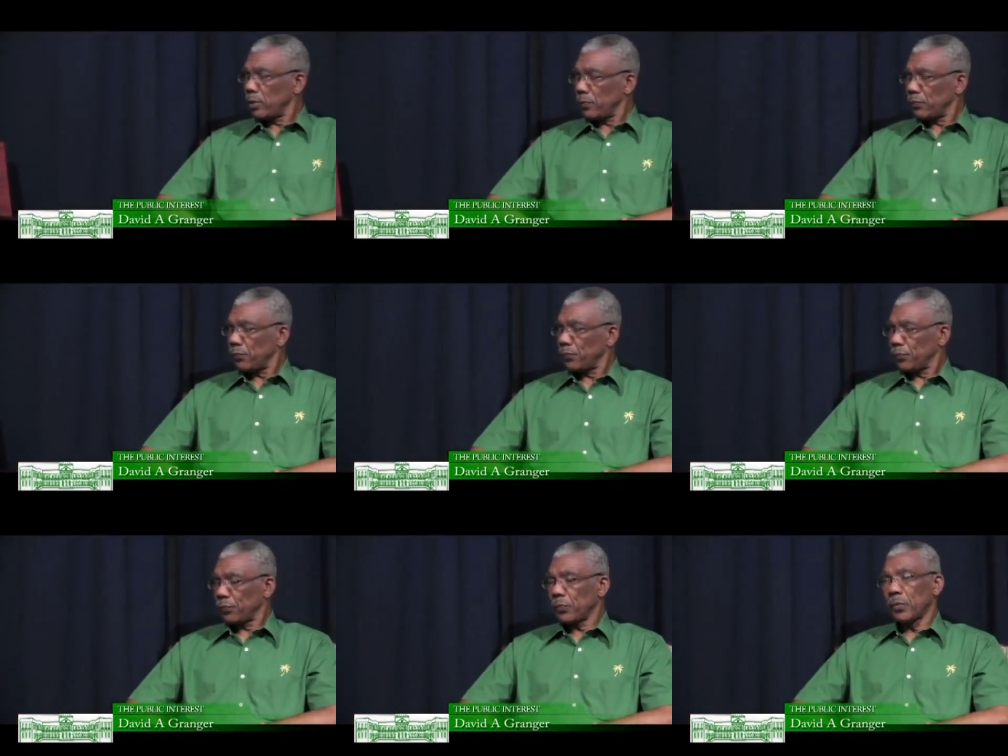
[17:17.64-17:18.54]
mm
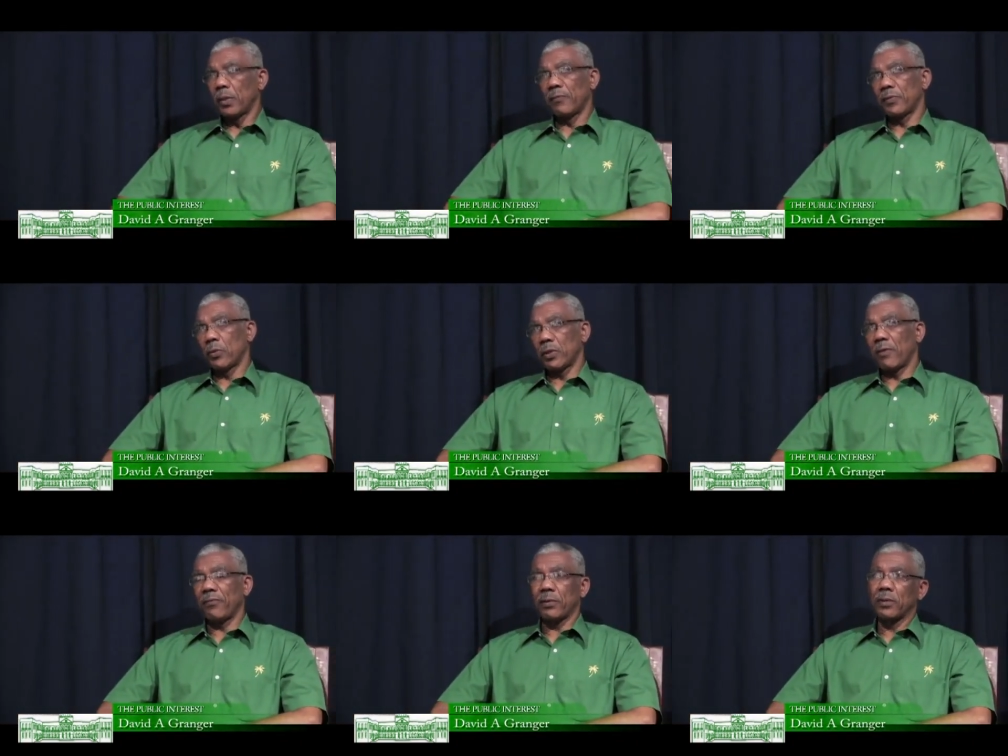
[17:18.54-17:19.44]
-hmm. of South
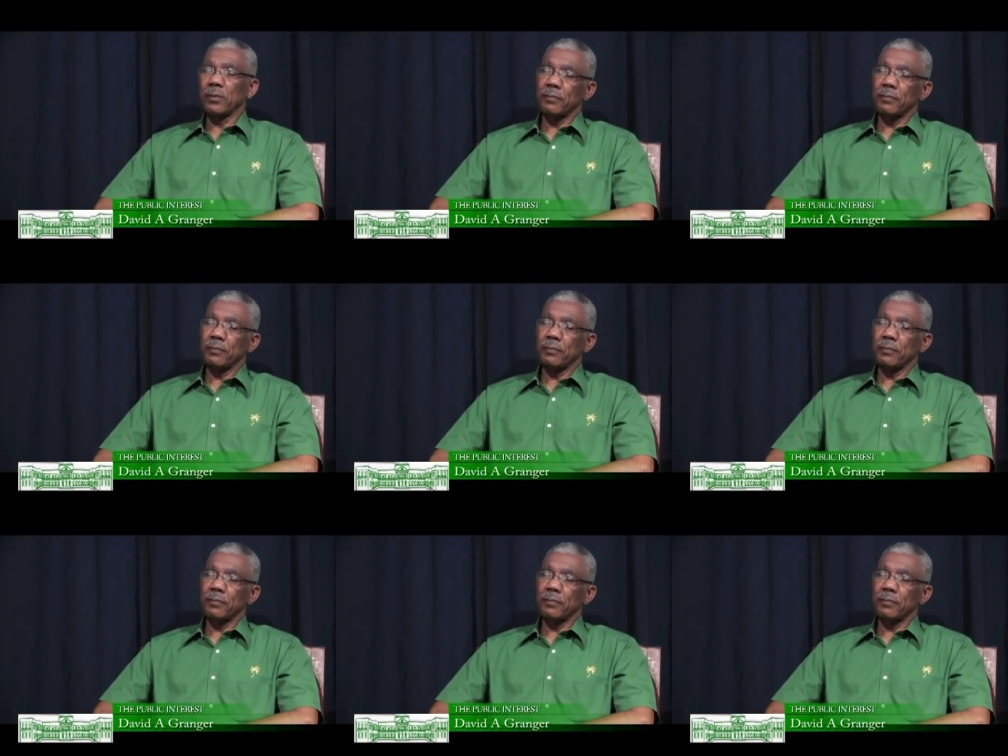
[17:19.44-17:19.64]
Africa.